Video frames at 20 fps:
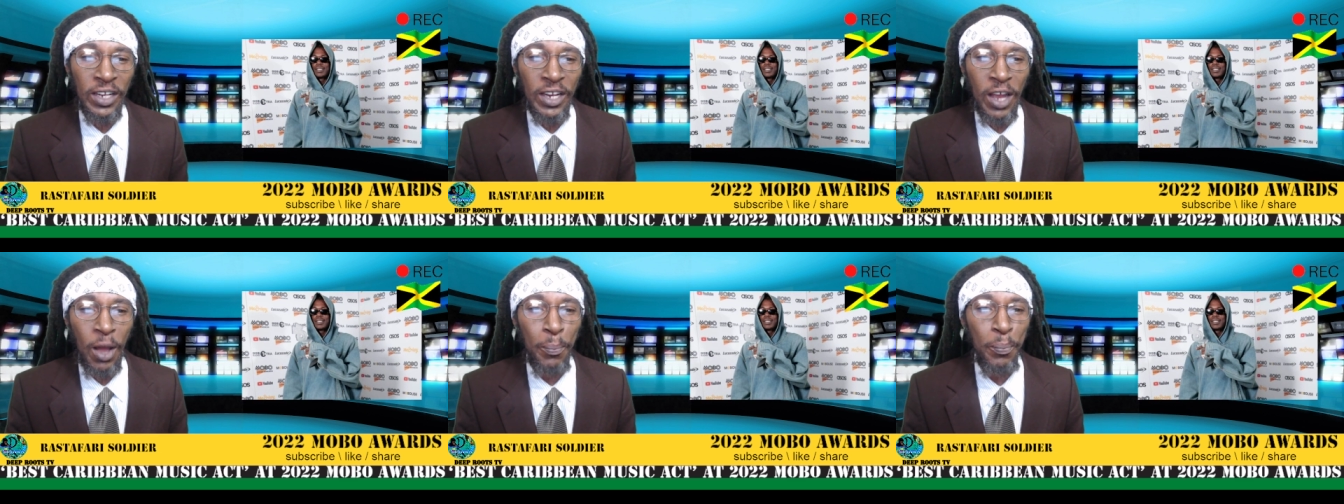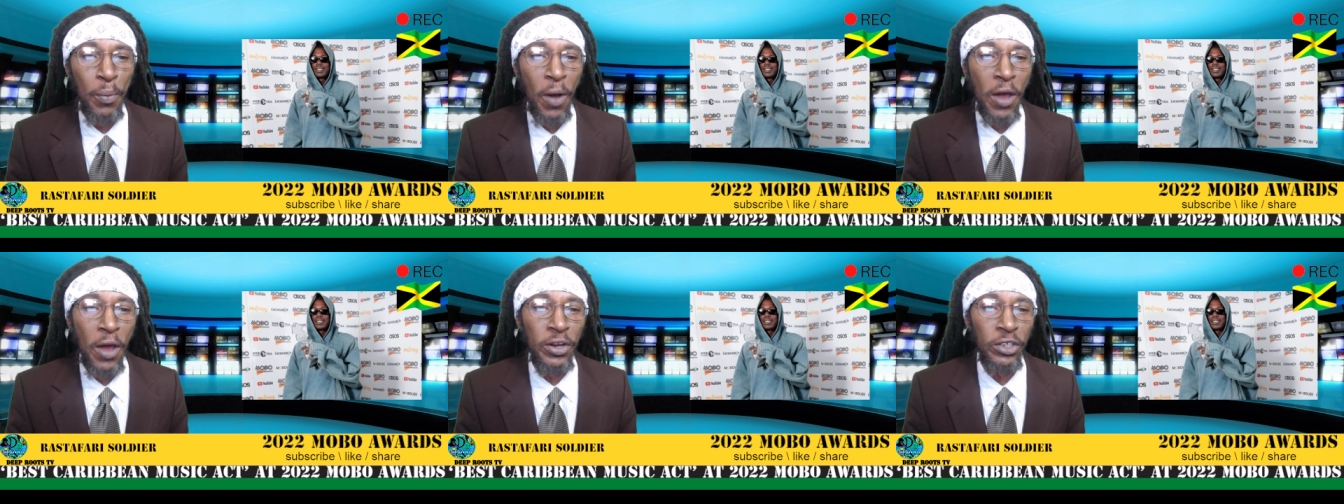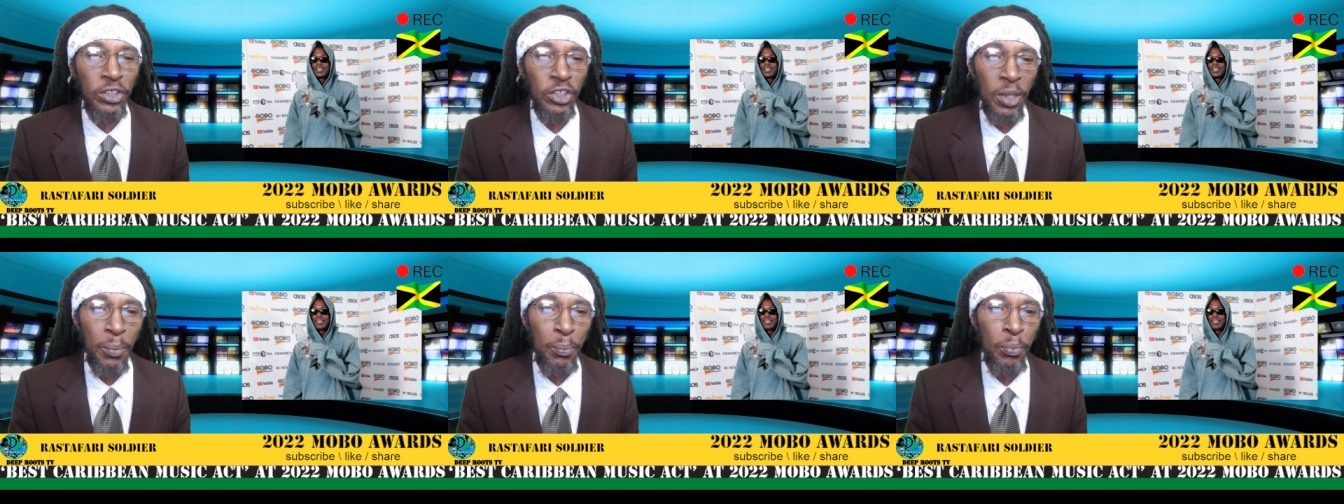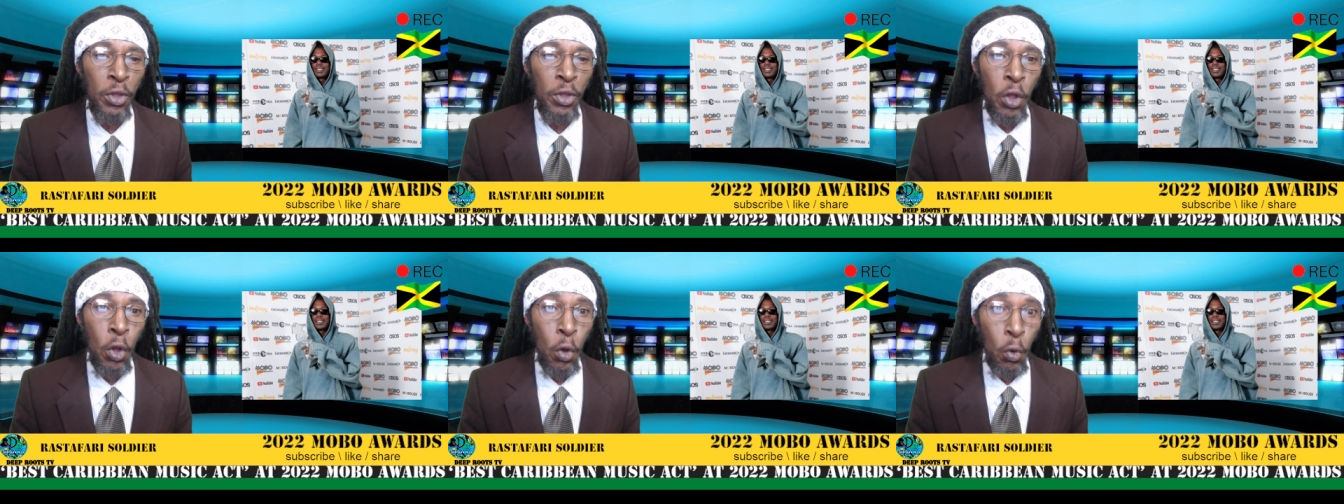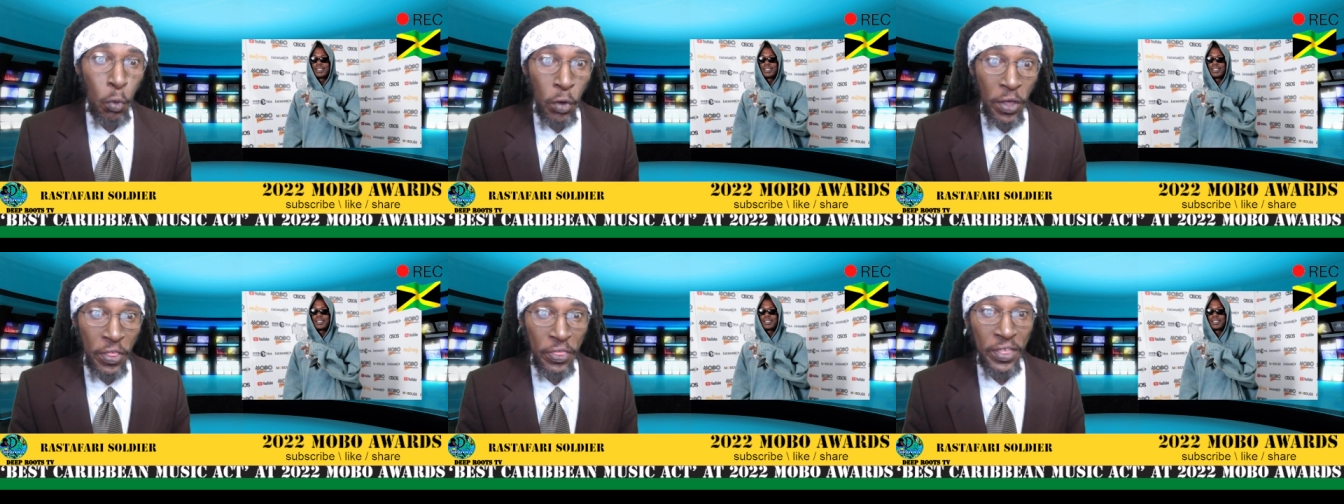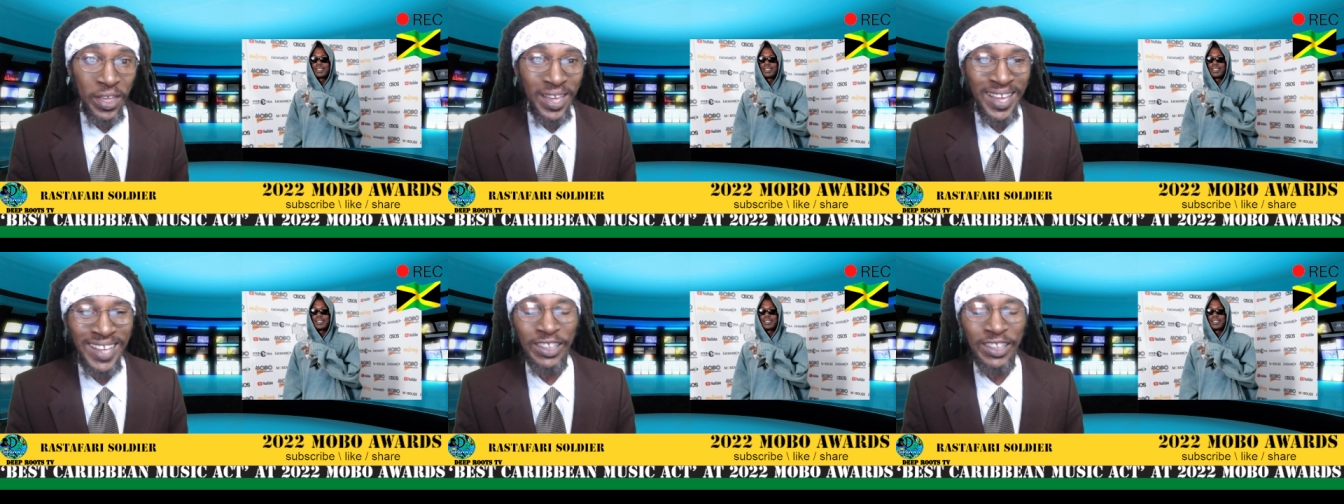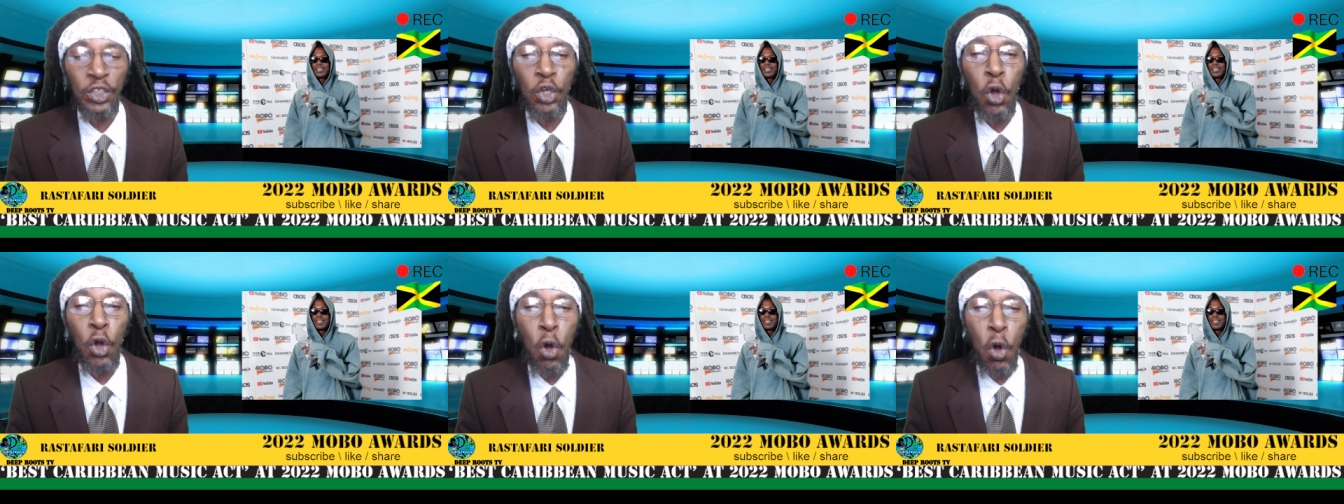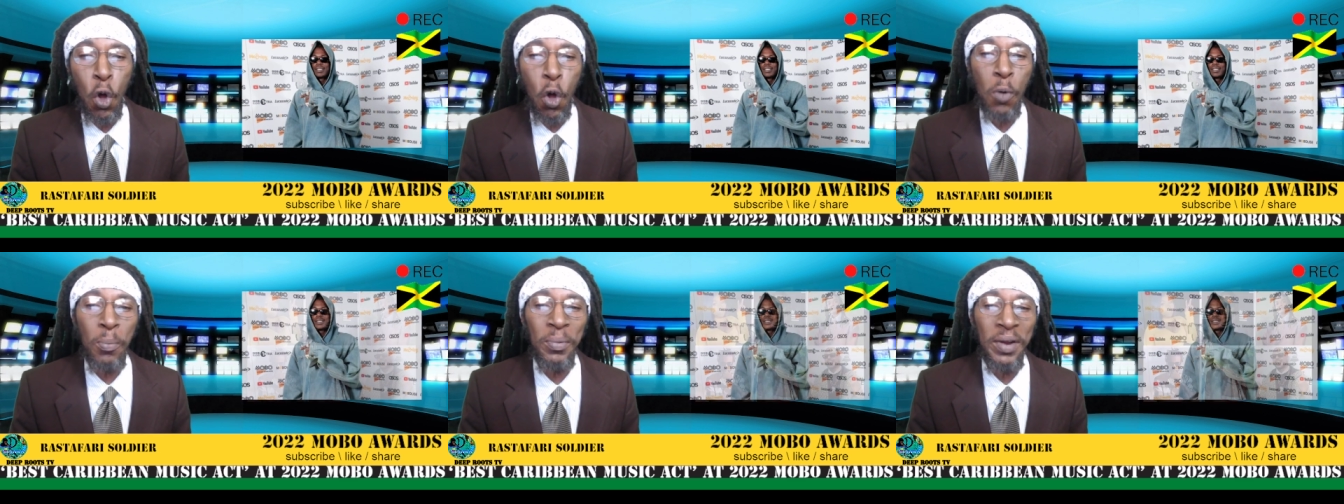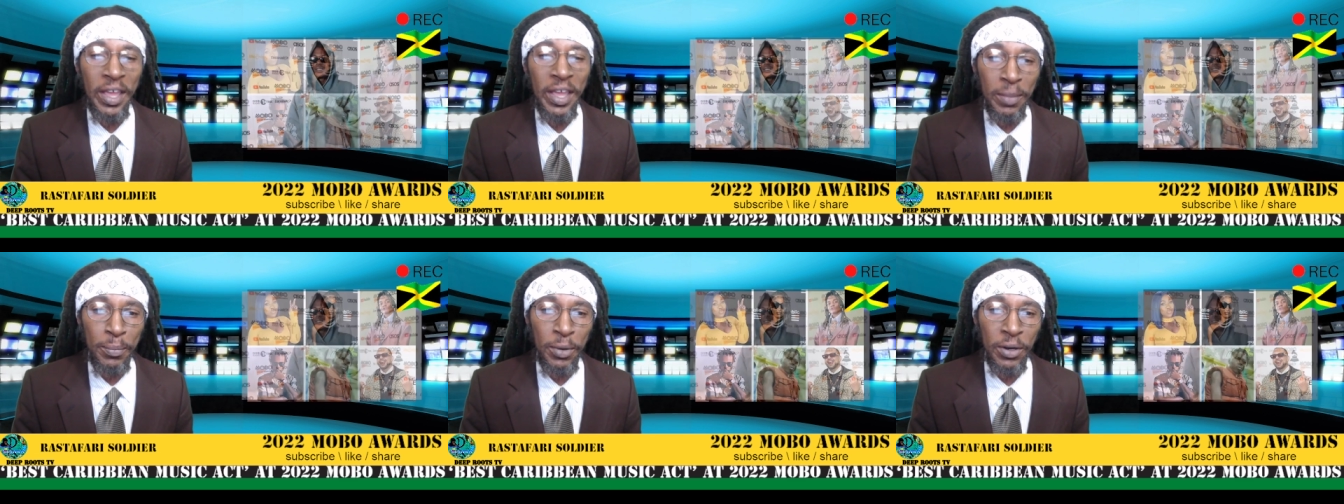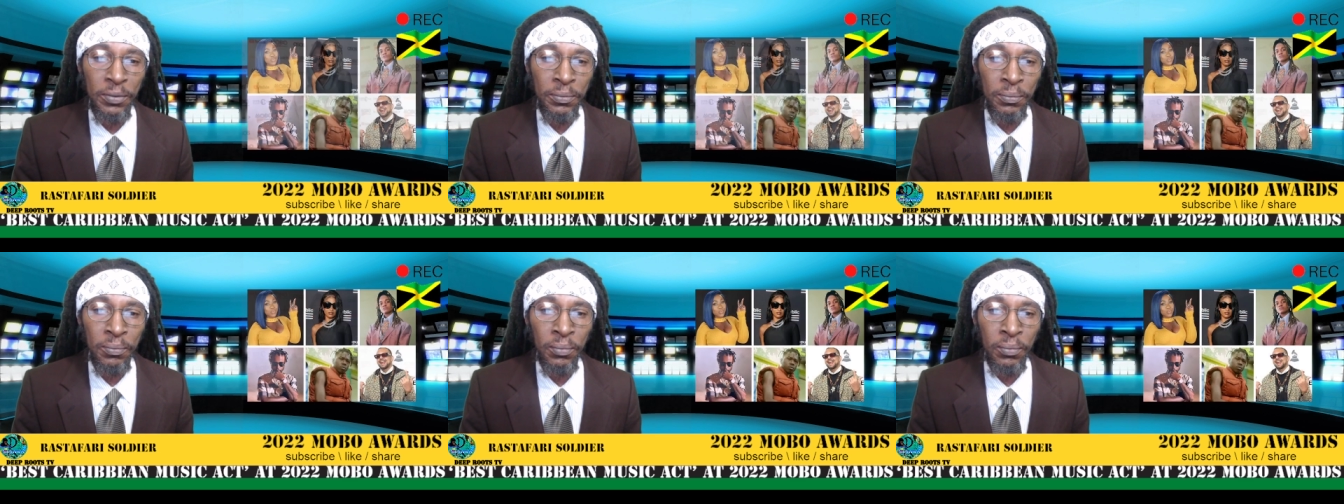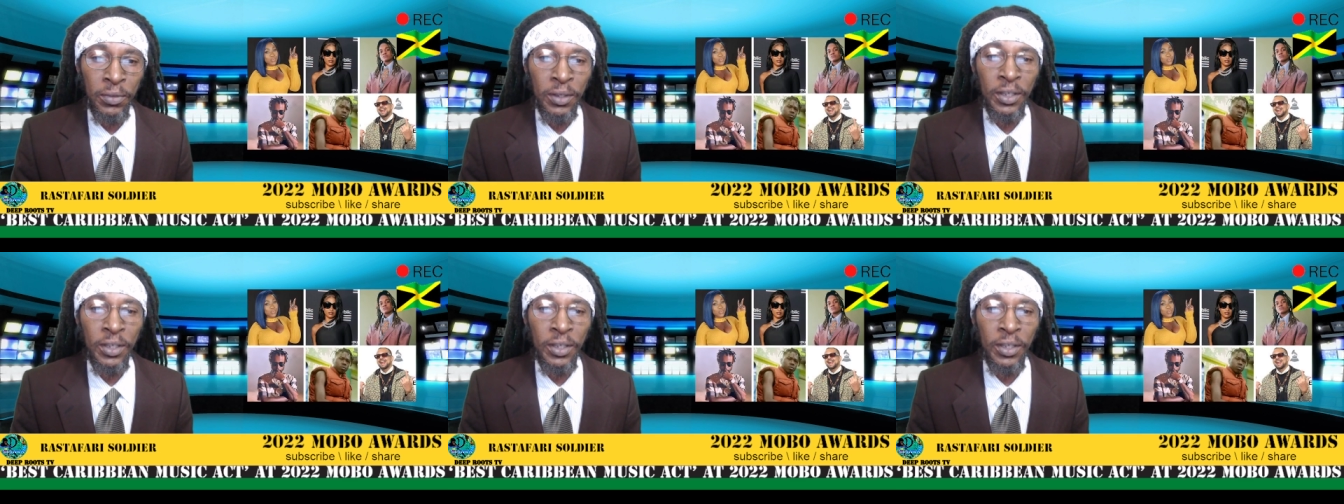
in a partnership with his home label,